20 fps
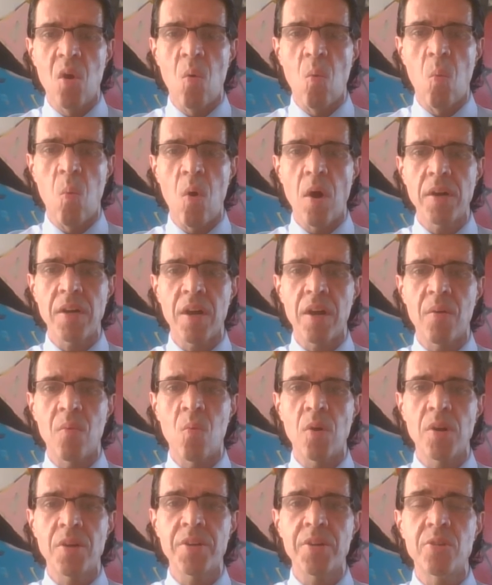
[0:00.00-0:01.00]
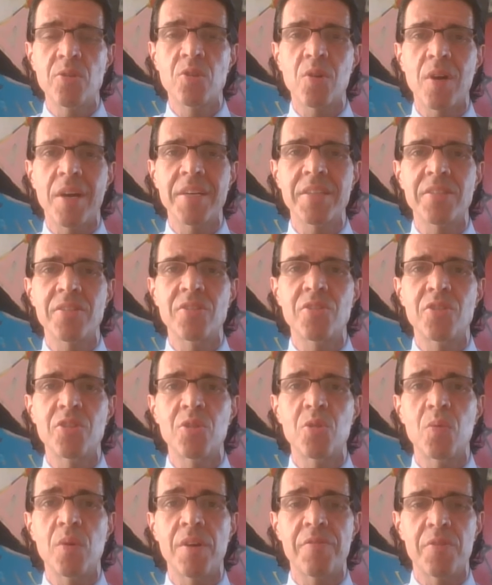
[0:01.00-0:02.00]
what are you trying to
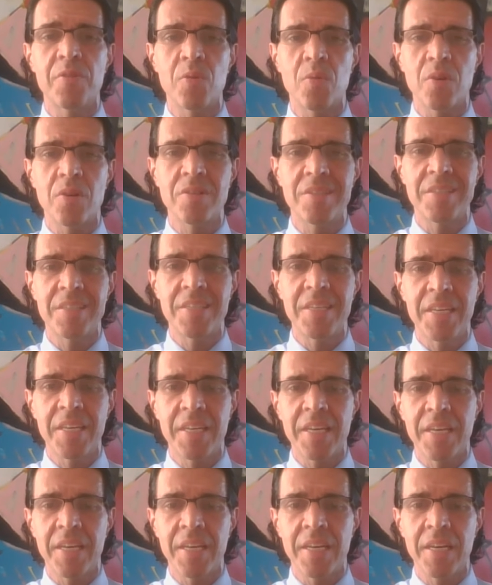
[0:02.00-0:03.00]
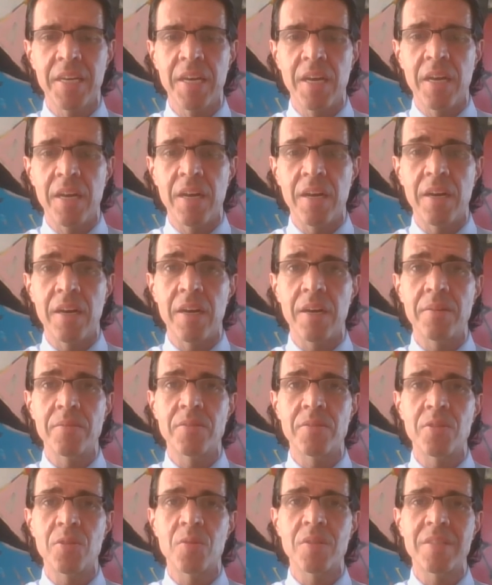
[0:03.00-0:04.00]
do if you are seeking
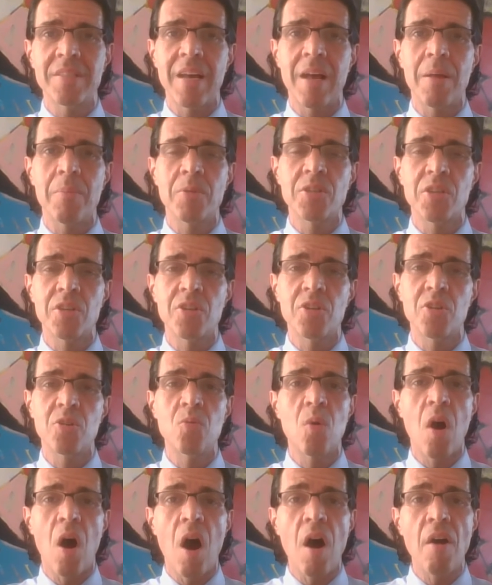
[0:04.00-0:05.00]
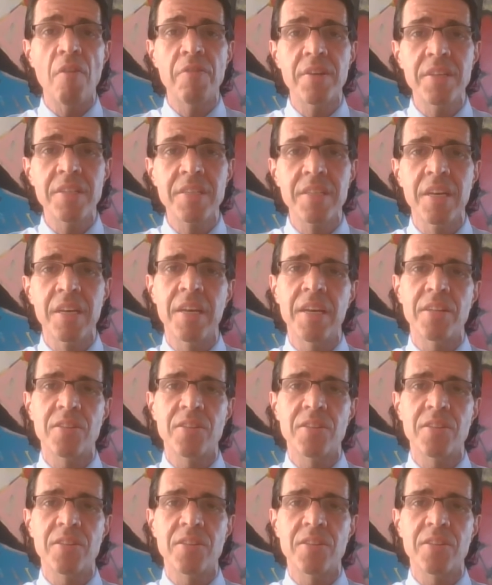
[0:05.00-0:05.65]
to establish a new office?